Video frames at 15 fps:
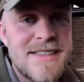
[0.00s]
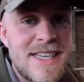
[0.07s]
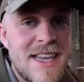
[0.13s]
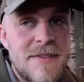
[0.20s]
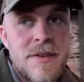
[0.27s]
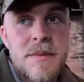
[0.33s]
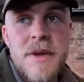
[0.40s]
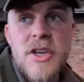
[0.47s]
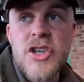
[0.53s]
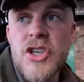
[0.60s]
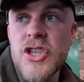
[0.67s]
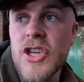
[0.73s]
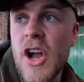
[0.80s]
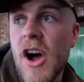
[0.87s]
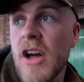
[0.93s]
to give them a
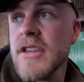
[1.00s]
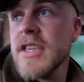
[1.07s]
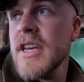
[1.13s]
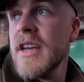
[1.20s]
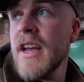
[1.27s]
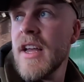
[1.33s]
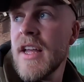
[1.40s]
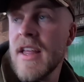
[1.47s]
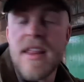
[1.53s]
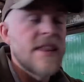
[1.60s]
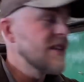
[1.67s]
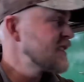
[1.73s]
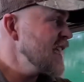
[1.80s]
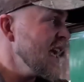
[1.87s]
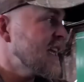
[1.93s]
shot
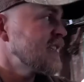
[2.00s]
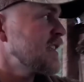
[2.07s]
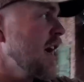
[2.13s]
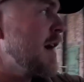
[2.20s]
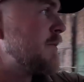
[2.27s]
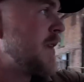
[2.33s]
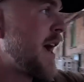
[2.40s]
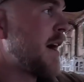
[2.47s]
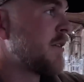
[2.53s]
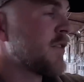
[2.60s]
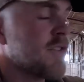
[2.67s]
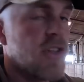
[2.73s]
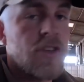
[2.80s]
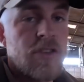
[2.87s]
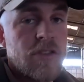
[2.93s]
the second time
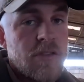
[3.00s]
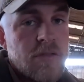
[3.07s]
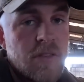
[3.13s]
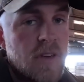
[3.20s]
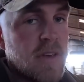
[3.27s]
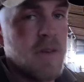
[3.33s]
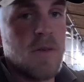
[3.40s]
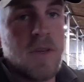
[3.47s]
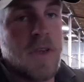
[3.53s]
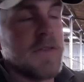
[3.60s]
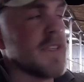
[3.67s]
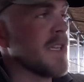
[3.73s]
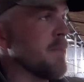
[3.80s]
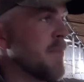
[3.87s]
round, just through using the